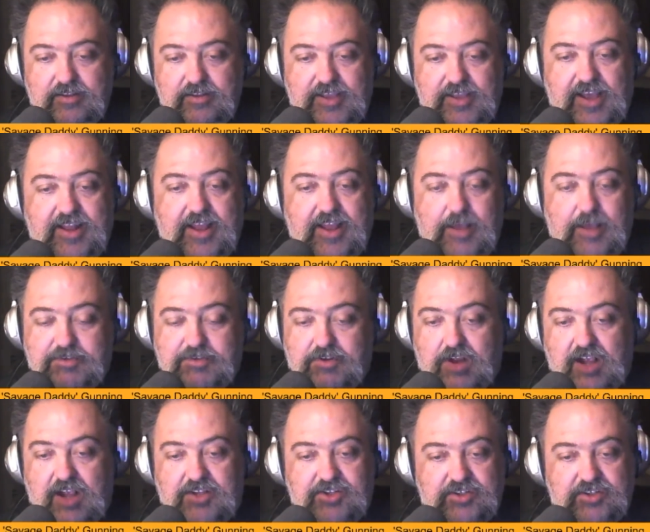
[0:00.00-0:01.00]
that
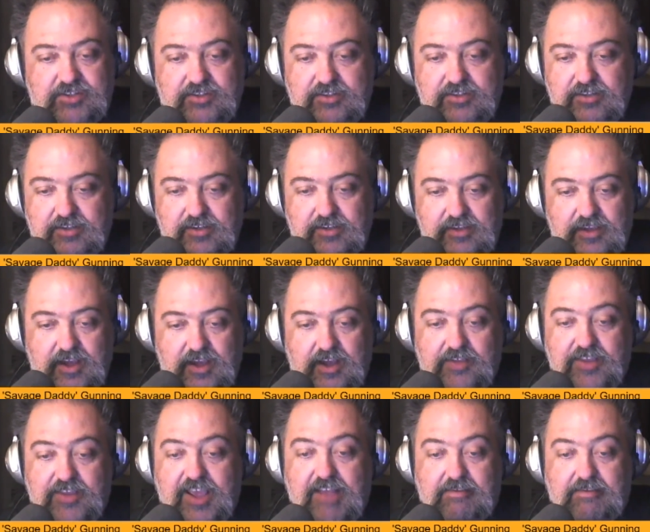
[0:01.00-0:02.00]
abstraction.
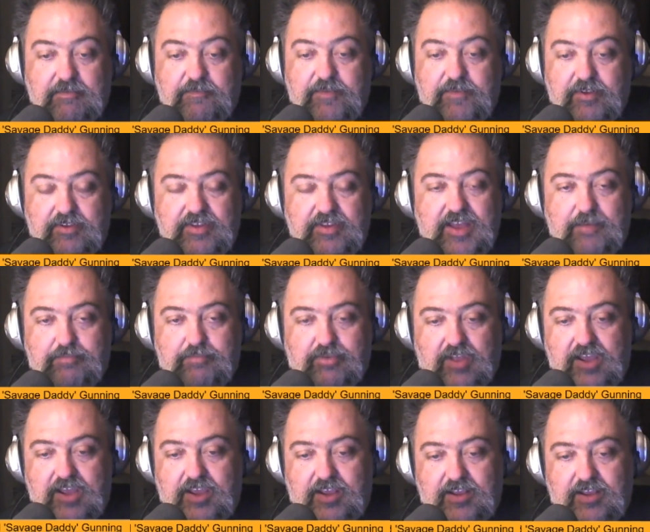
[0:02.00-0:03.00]
They have to fill in that
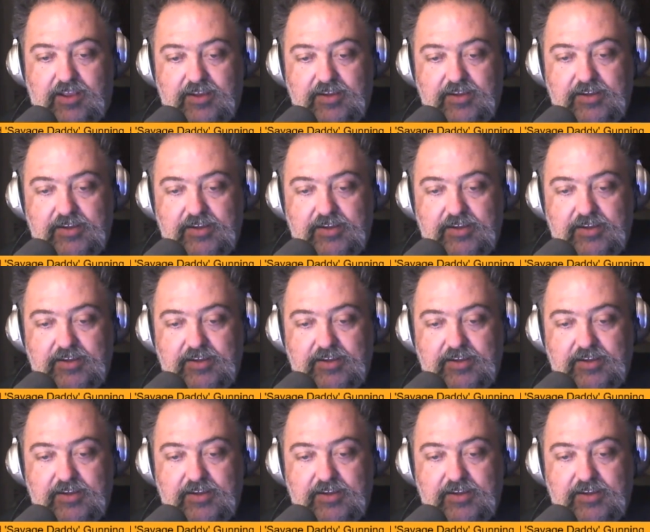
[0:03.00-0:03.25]
blank.